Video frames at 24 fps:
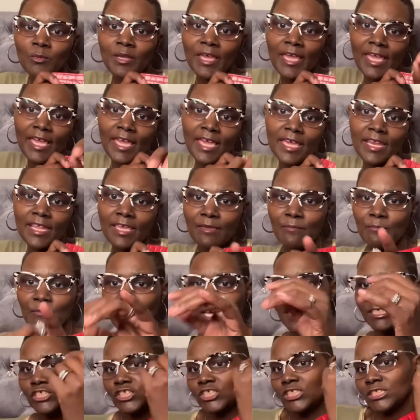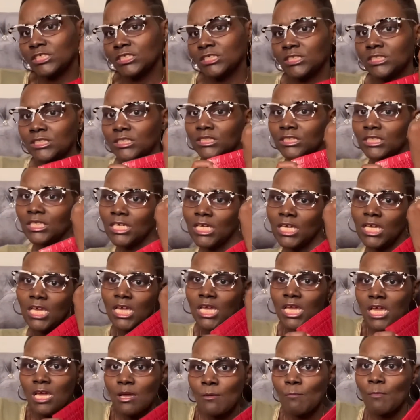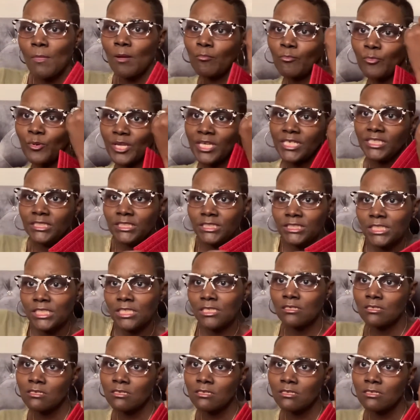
And it matches my bracelet.